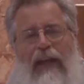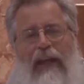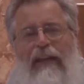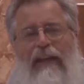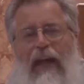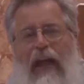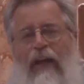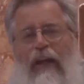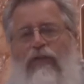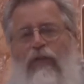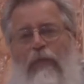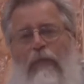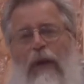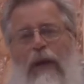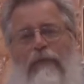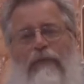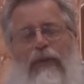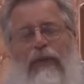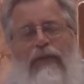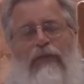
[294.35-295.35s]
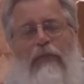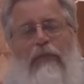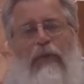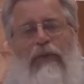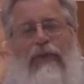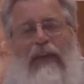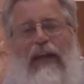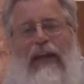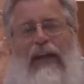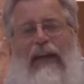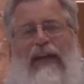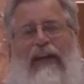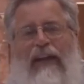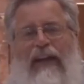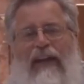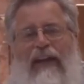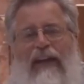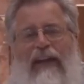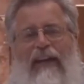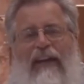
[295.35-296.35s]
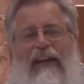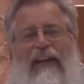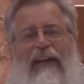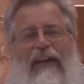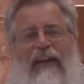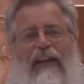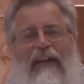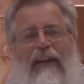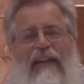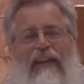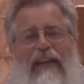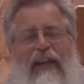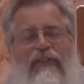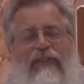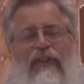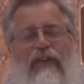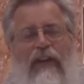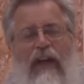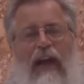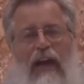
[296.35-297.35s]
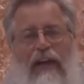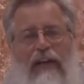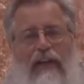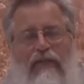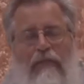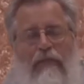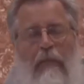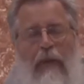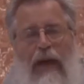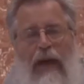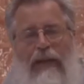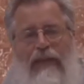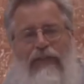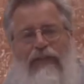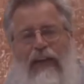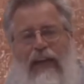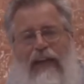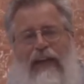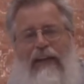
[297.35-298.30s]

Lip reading: and not your baptismal day that's a kind of mindset,